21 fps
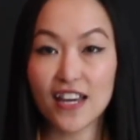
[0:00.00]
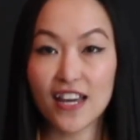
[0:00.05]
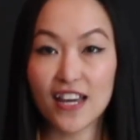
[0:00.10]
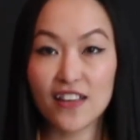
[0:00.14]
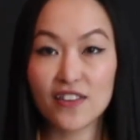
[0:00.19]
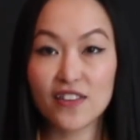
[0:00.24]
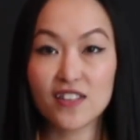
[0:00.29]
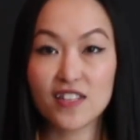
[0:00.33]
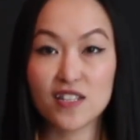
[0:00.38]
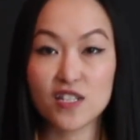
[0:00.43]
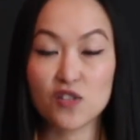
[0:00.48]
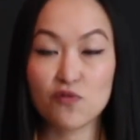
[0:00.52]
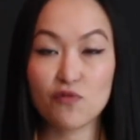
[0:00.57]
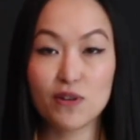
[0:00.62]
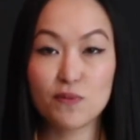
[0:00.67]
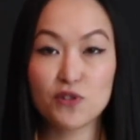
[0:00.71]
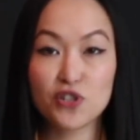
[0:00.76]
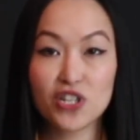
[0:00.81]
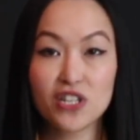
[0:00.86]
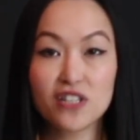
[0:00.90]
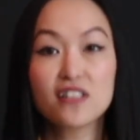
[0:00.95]
in the
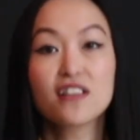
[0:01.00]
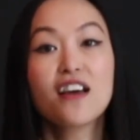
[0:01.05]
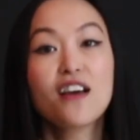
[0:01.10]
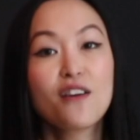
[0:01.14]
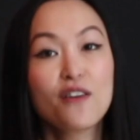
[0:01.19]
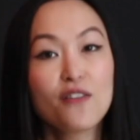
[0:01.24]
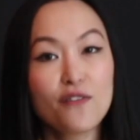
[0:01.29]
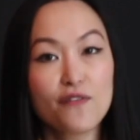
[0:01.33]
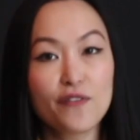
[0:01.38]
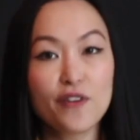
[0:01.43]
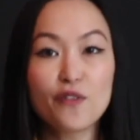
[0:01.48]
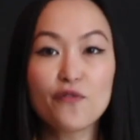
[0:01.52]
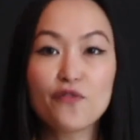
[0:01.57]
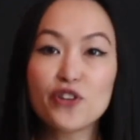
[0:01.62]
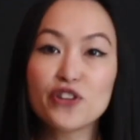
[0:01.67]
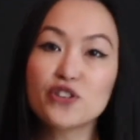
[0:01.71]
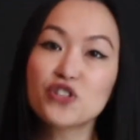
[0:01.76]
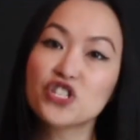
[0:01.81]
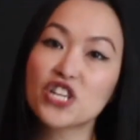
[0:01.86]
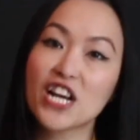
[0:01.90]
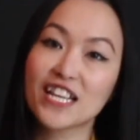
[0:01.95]
description. Feel
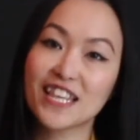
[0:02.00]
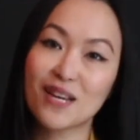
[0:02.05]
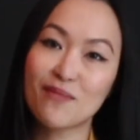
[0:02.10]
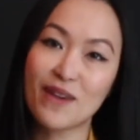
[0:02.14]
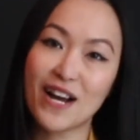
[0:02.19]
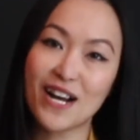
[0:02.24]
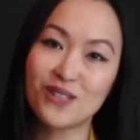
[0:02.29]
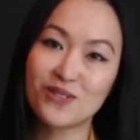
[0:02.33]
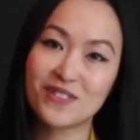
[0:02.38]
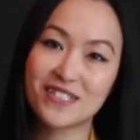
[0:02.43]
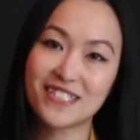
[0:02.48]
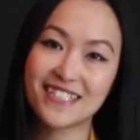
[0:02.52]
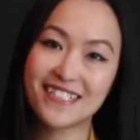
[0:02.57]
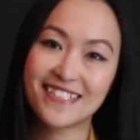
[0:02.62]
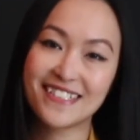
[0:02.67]
free to check them out.